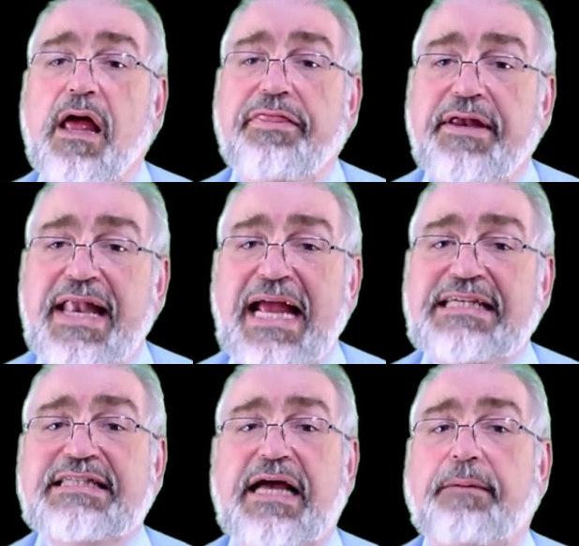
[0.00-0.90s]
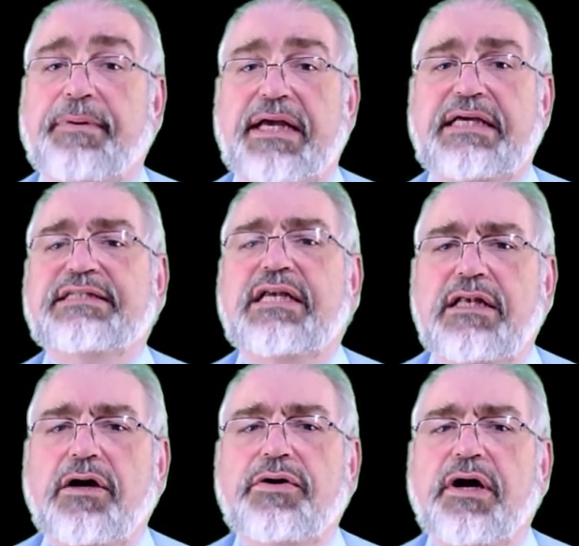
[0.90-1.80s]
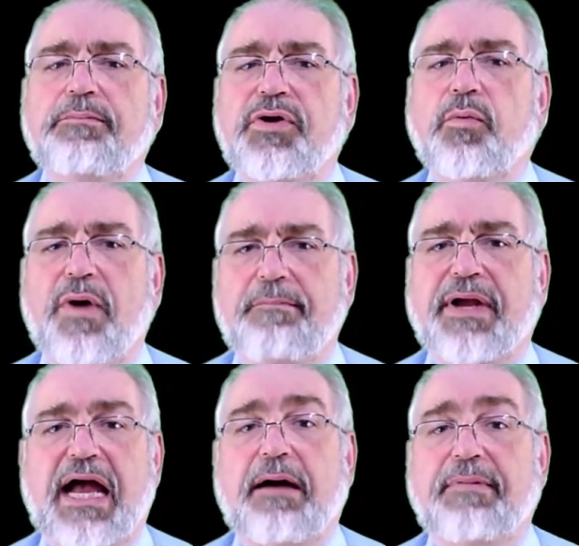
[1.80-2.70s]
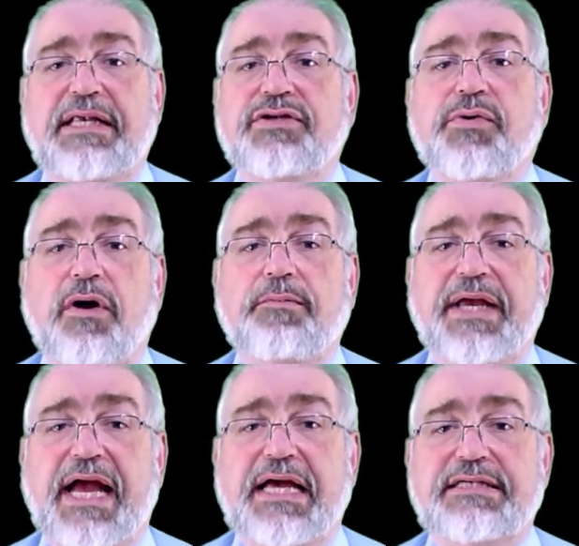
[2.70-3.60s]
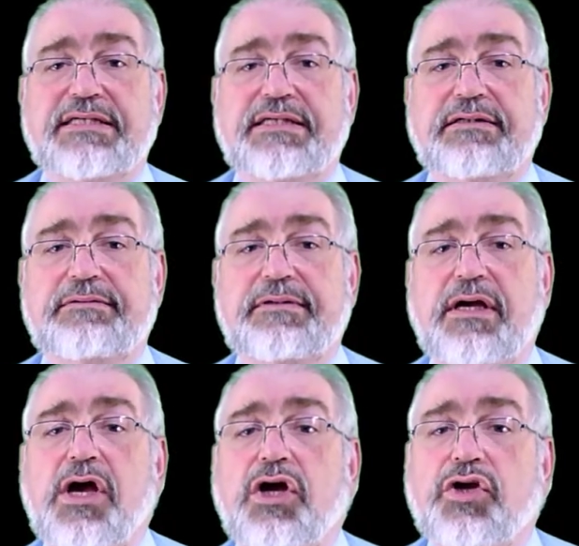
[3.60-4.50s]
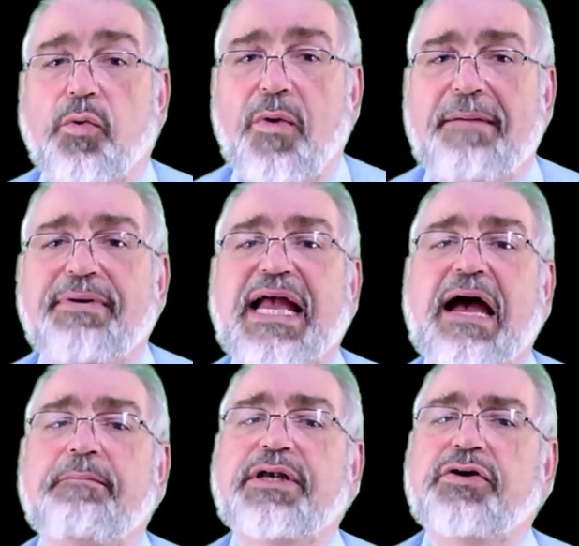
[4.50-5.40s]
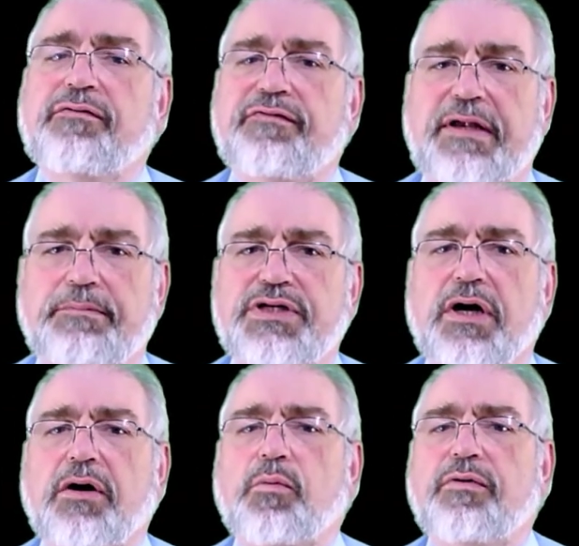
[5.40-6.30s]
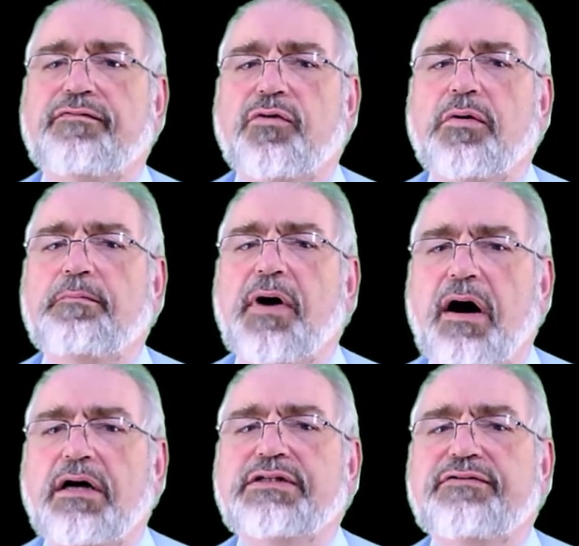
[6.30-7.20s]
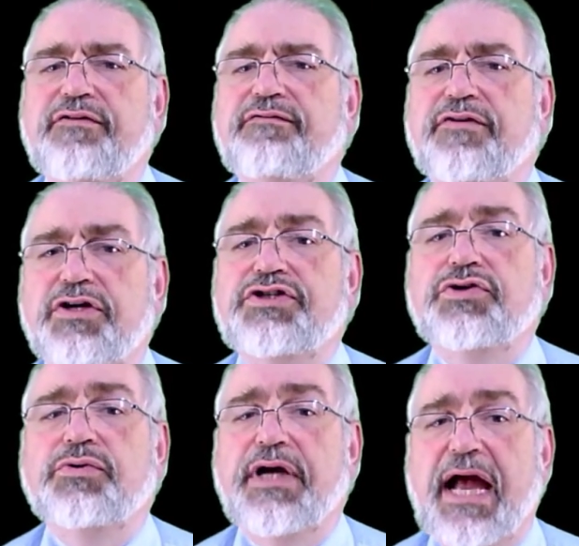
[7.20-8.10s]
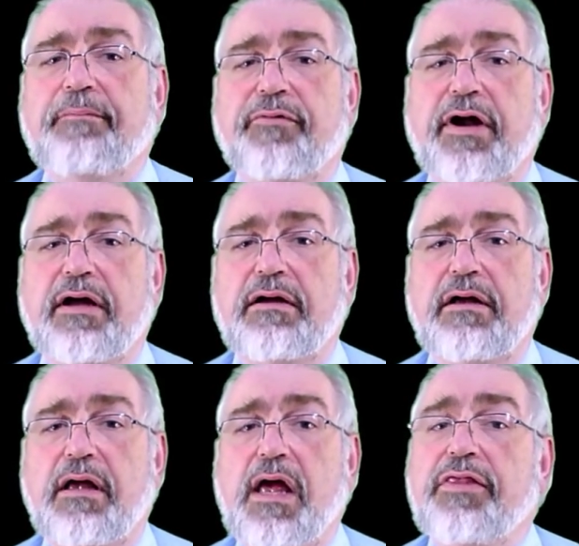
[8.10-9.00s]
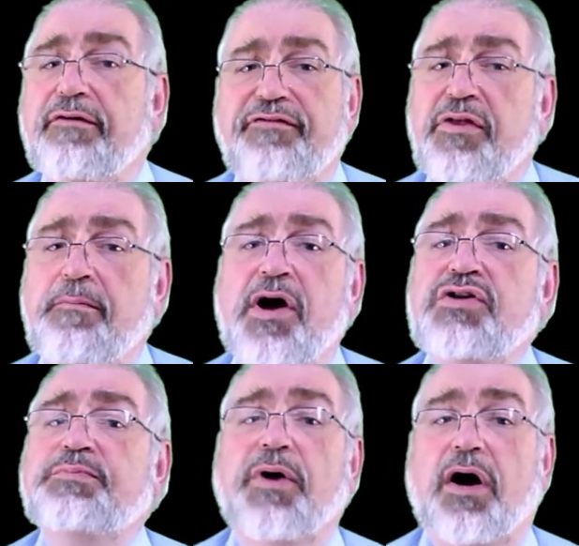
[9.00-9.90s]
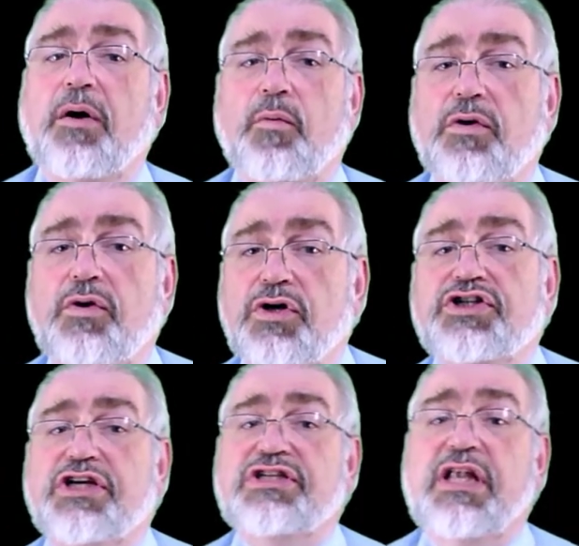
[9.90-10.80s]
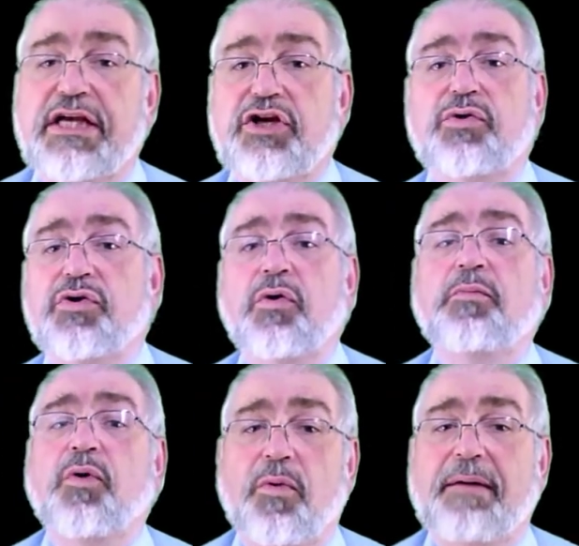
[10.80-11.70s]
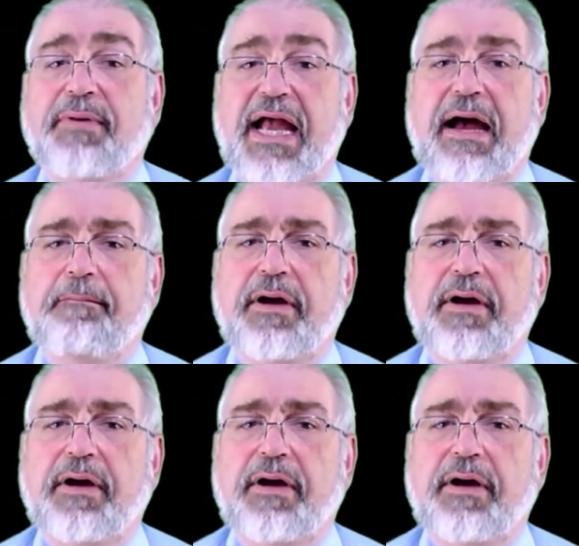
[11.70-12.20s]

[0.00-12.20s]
The next step is to load up your webcam into OBS. Your webcam and your flipchart will form part of a virtual camera that for the most part will look just like your normal webcam,